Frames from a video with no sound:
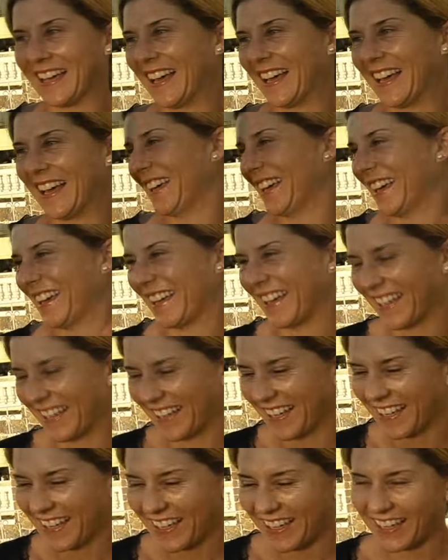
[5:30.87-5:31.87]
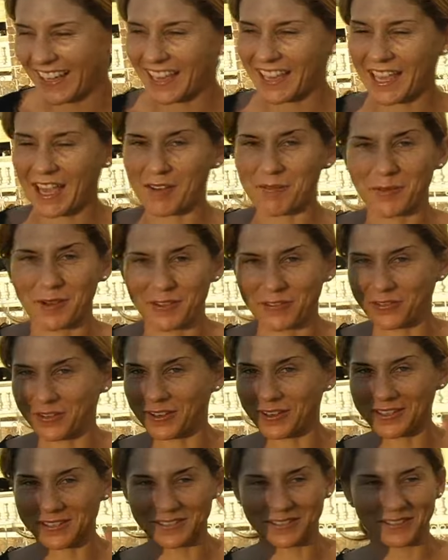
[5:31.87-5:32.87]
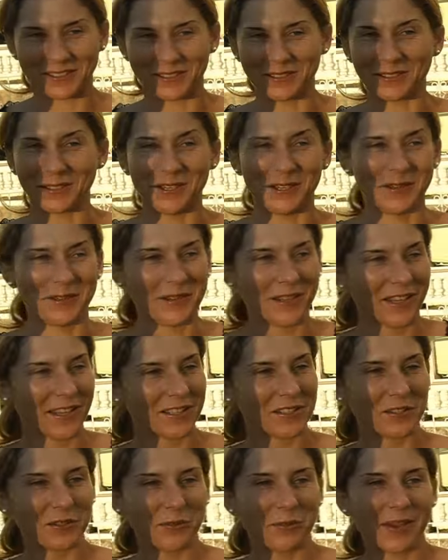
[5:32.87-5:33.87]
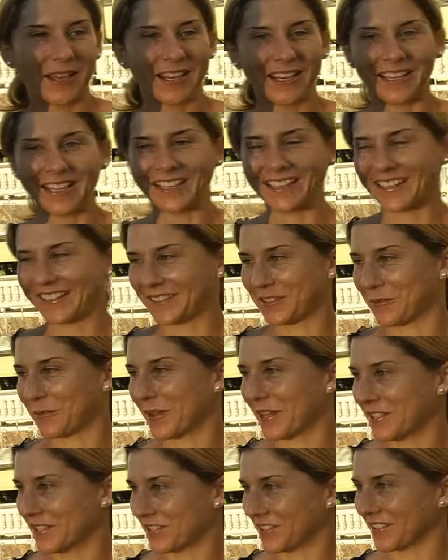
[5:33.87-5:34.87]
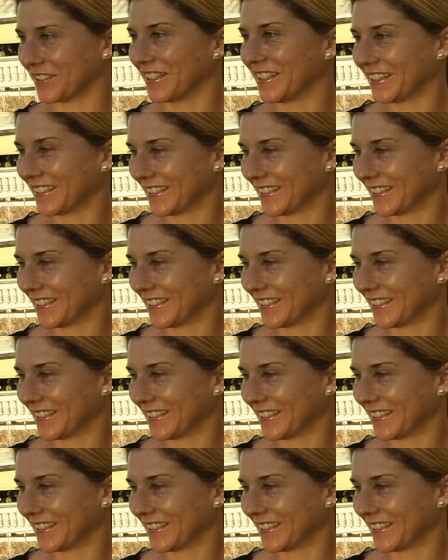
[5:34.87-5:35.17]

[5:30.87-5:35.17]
I have my faults too, too many to mention.